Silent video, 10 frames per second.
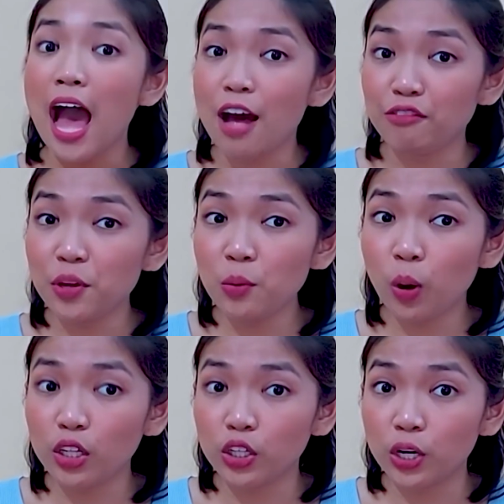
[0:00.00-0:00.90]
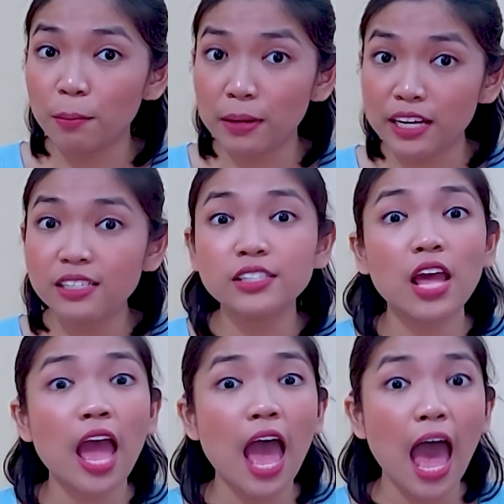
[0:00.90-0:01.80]
Having water means
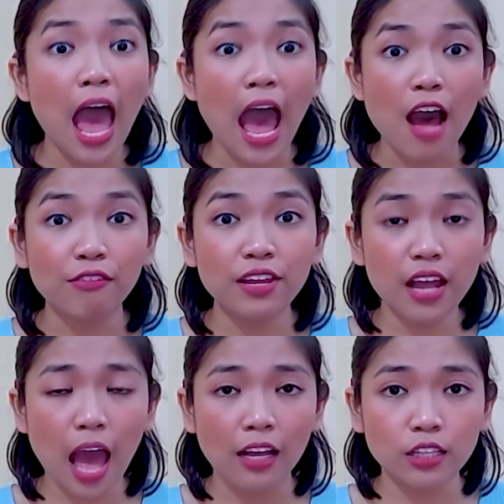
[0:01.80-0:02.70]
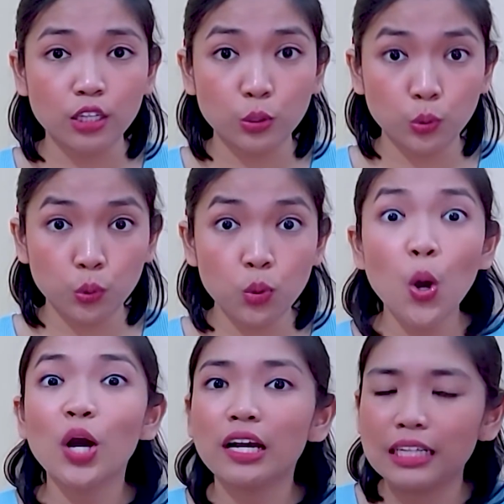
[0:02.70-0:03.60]
having access
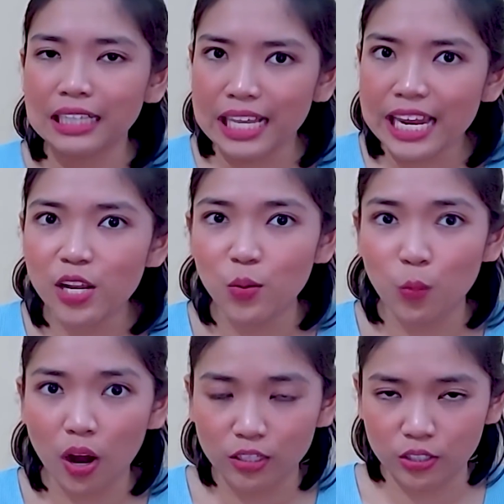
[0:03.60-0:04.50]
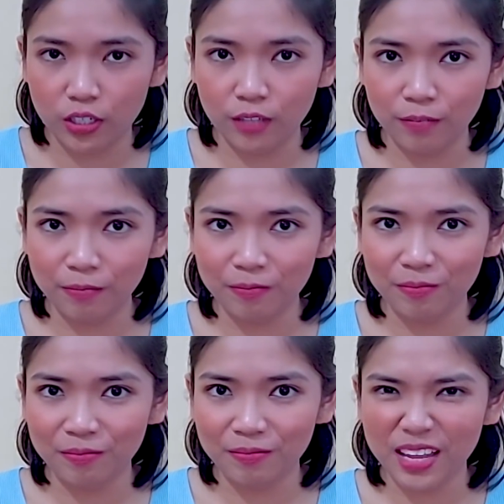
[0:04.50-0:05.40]
to clean water.
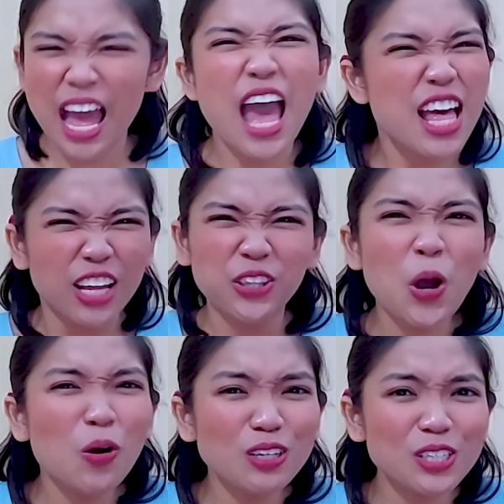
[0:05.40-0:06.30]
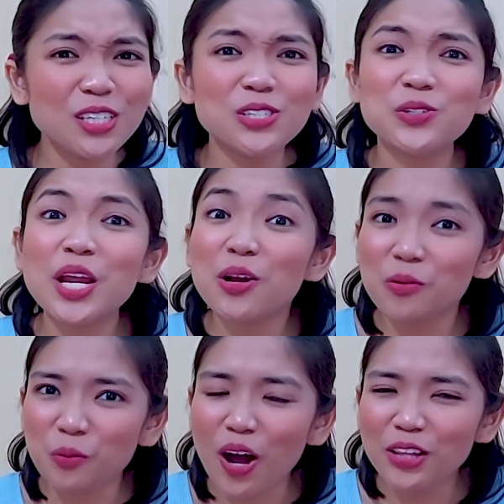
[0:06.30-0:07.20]
Don't just drink
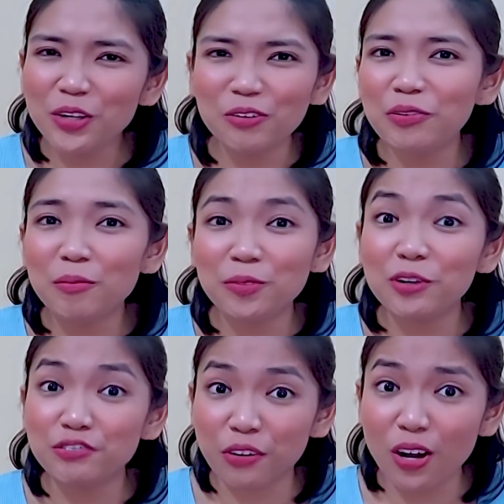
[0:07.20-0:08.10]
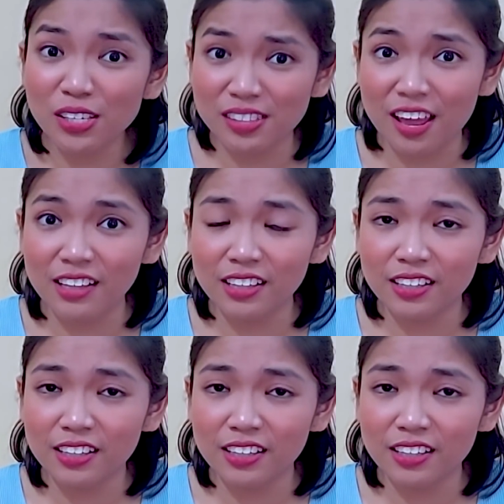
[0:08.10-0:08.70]
water from your faucet.